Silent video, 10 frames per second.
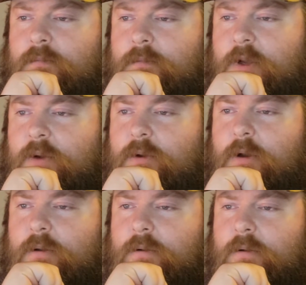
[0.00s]

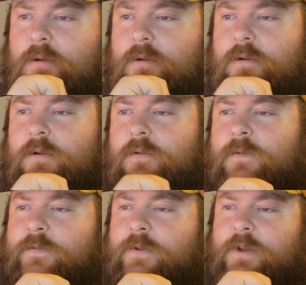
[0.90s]
Okay.
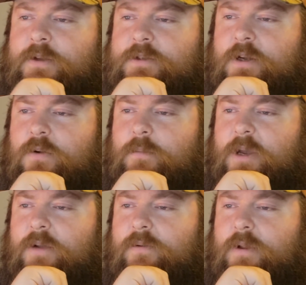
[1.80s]
50,000 hour
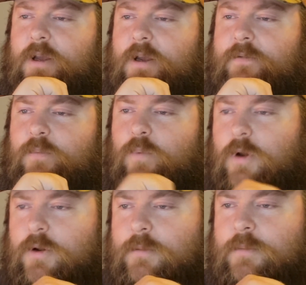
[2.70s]
battery life,
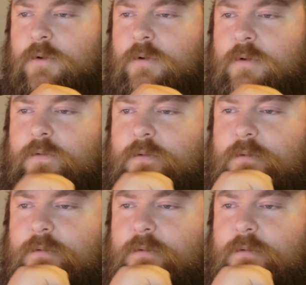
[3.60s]
waterproof.